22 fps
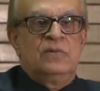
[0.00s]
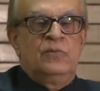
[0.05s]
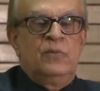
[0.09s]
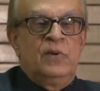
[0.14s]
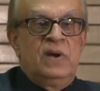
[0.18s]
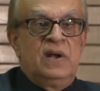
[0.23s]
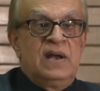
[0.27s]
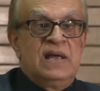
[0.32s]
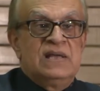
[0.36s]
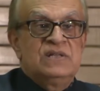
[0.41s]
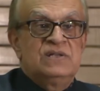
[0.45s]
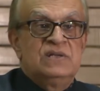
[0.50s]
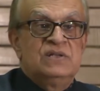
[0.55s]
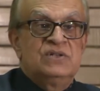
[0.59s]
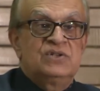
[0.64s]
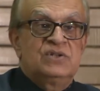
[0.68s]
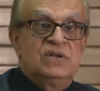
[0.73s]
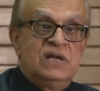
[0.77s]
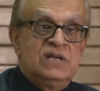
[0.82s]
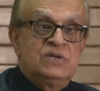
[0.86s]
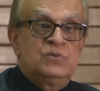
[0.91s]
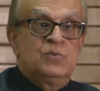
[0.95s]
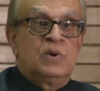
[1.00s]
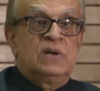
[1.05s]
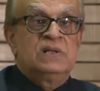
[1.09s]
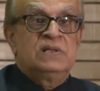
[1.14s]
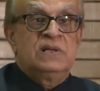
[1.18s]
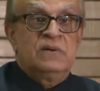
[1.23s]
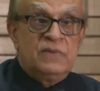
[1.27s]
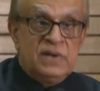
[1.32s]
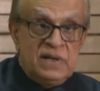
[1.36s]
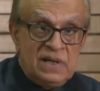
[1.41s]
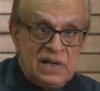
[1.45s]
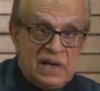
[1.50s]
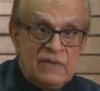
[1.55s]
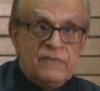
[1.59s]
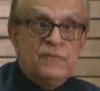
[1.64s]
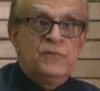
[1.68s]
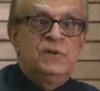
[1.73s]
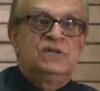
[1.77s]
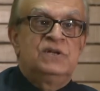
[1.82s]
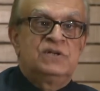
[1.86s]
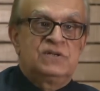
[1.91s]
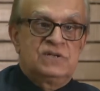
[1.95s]
whereas in stage 1 they were in love
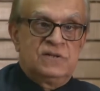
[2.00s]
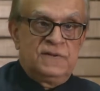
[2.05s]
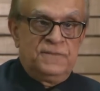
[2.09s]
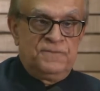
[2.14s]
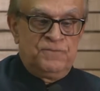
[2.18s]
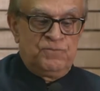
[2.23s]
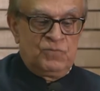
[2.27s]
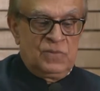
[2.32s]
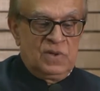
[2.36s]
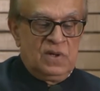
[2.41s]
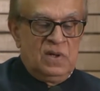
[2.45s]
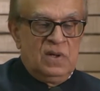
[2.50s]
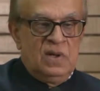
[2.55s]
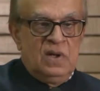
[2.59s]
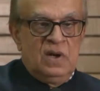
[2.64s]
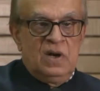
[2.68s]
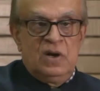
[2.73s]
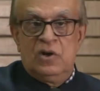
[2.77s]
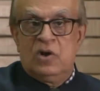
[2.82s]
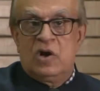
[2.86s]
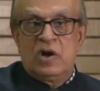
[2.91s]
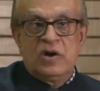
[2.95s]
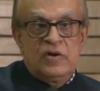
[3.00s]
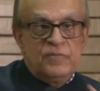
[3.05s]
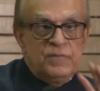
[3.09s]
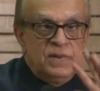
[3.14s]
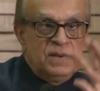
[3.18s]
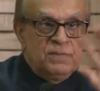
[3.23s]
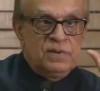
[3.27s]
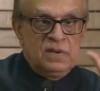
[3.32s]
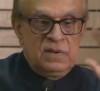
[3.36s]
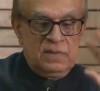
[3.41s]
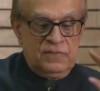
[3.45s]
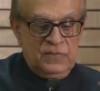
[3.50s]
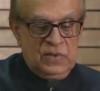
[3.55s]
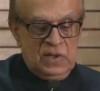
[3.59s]
with it. A lot of people.